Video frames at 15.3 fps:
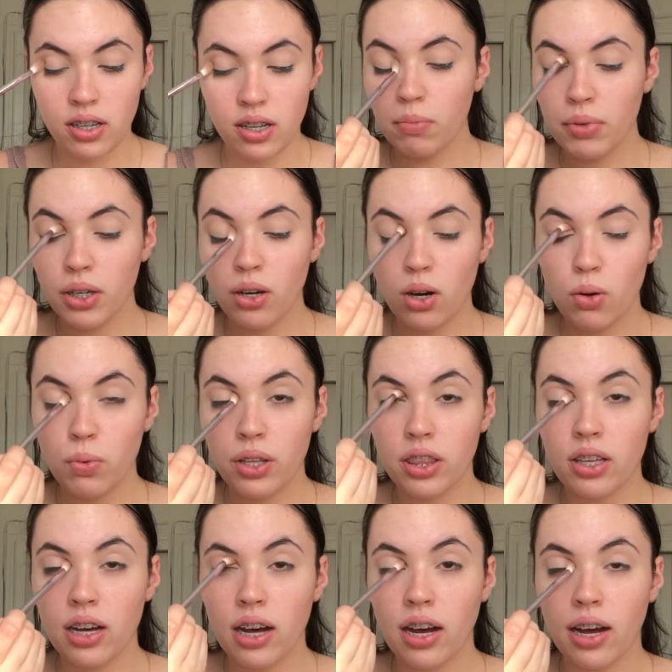I'm gonna go
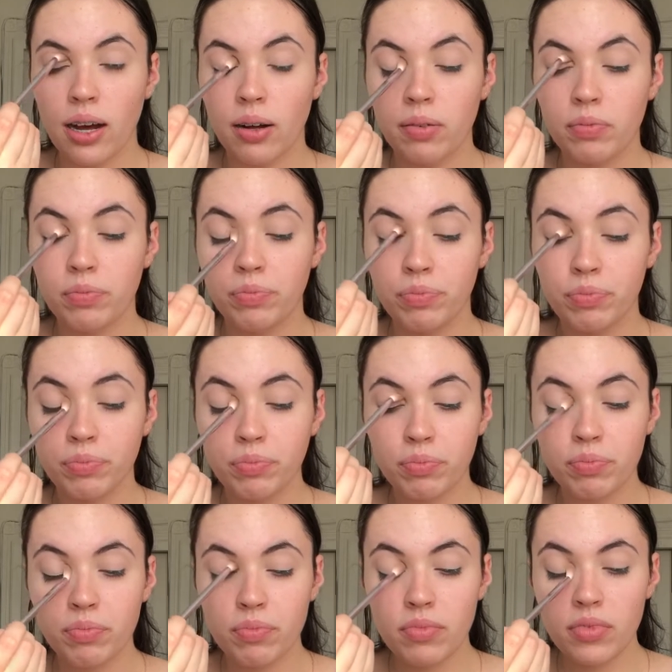with a
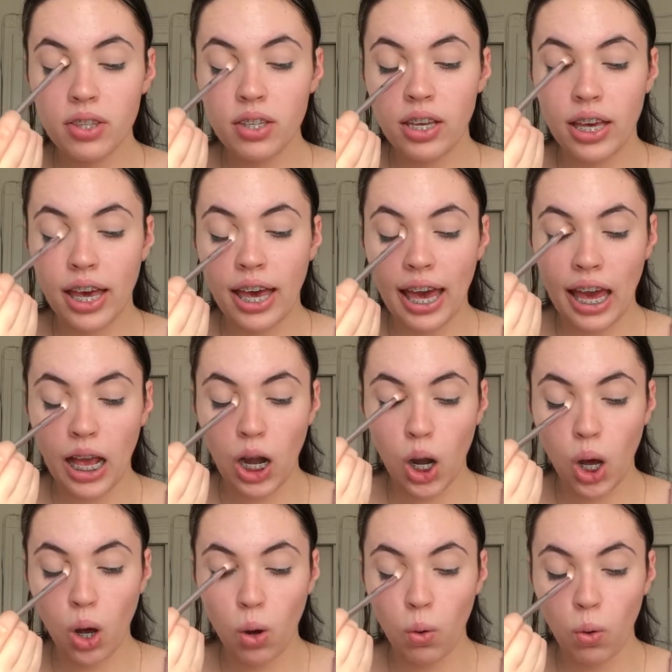
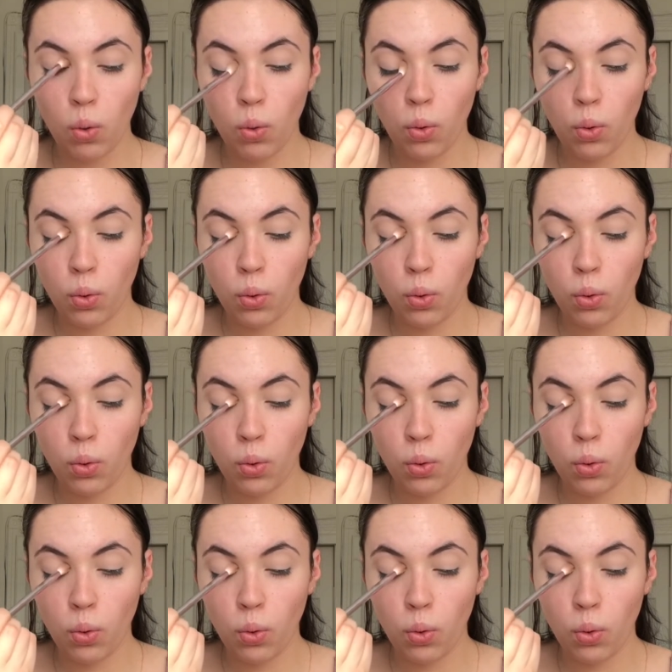halo